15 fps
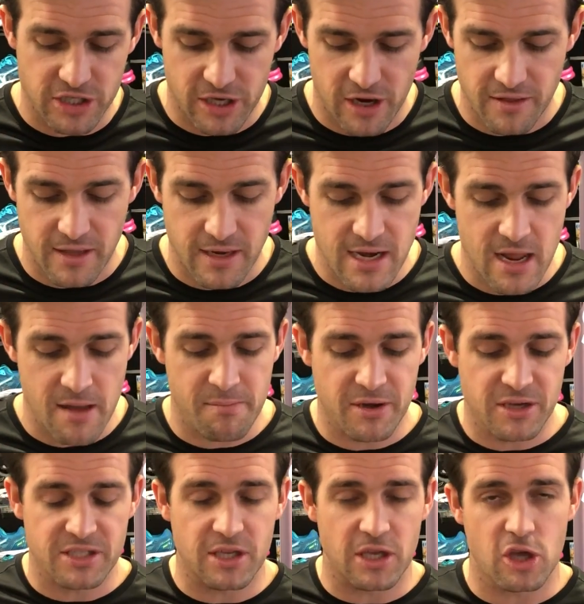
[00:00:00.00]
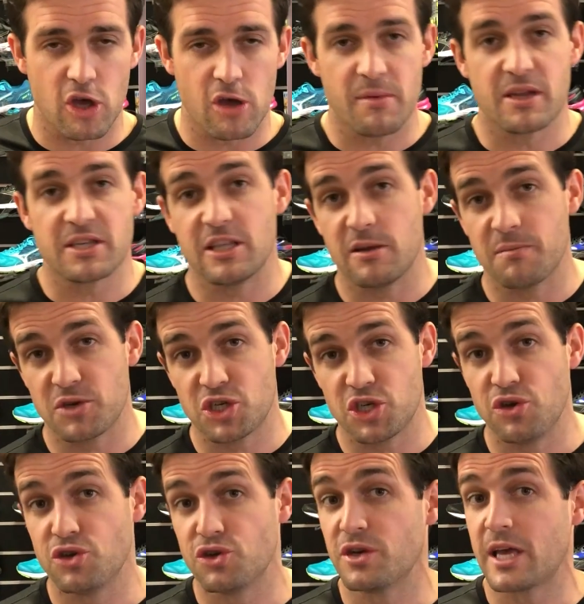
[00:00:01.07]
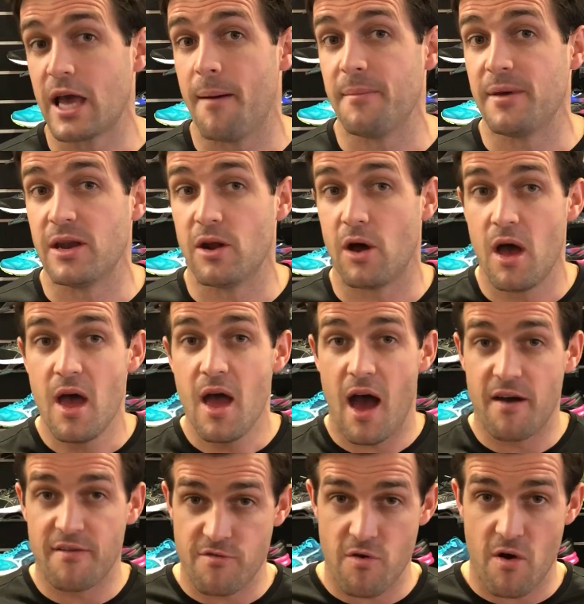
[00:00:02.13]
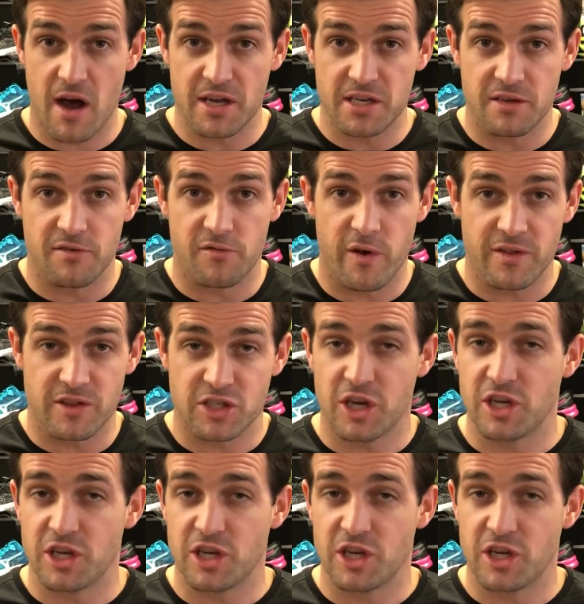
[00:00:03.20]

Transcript: So the Nimbus, the Cumulus, and the Pursuit do come in a variety of widths.